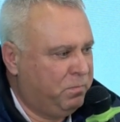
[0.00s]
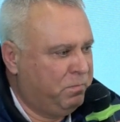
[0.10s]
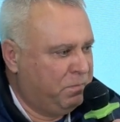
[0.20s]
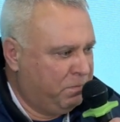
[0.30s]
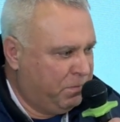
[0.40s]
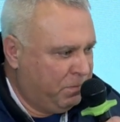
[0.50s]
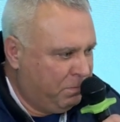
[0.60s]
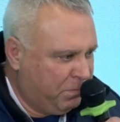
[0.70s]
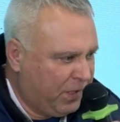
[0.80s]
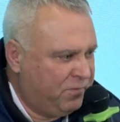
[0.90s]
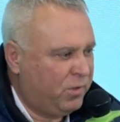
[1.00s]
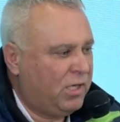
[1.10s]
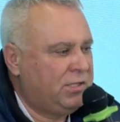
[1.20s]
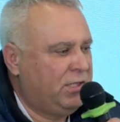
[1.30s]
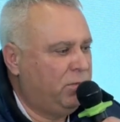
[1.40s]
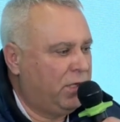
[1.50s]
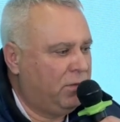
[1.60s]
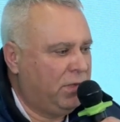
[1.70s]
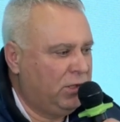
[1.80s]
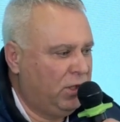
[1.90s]
injured or not.
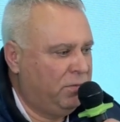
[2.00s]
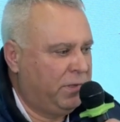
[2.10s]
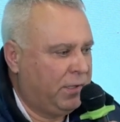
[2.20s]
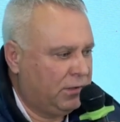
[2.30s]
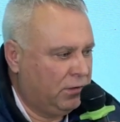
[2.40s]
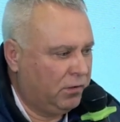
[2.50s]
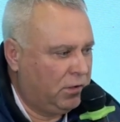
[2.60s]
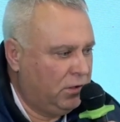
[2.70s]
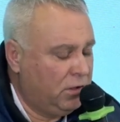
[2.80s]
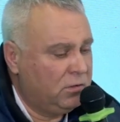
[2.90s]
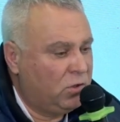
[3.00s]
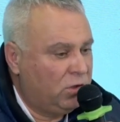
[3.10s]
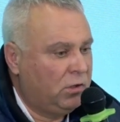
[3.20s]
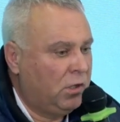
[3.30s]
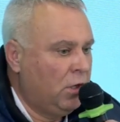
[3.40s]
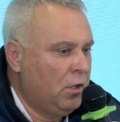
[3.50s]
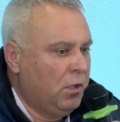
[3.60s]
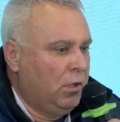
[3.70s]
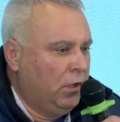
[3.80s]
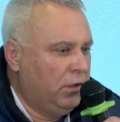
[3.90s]
Perforation, no,
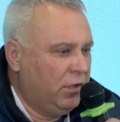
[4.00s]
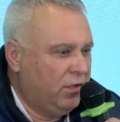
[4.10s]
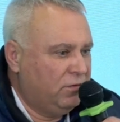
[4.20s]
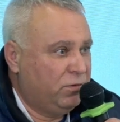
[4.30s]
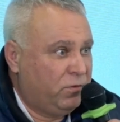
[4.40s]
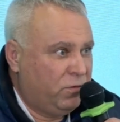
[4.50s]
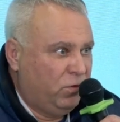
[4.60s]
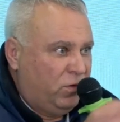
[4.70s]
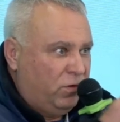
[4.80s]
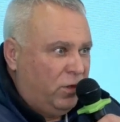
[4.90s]
yes or no.